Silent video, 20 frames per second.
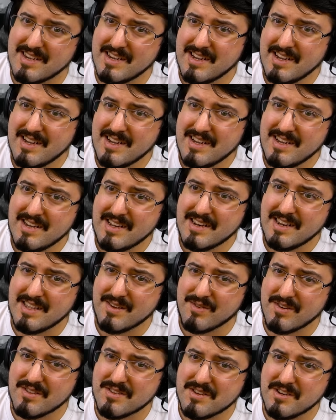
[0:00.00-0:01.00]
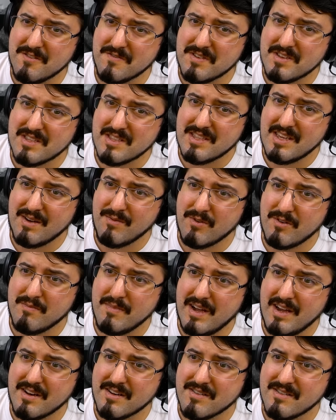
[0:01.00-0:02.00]
Another on the surface, that won't
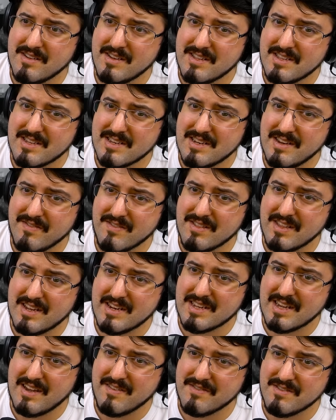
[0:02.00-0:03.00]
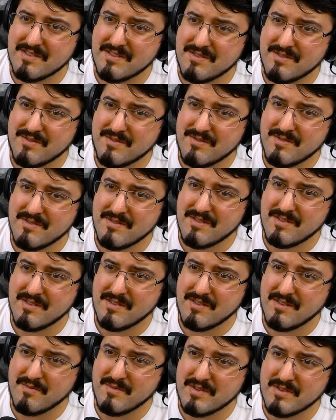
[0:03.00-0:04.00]
matter. It's never late to have a new
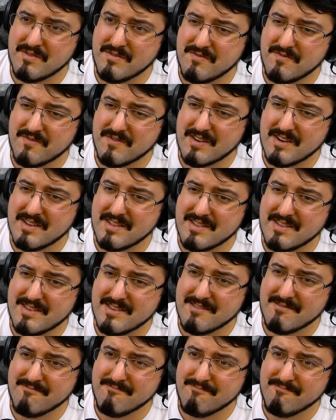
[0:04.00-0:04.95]
home and new friends.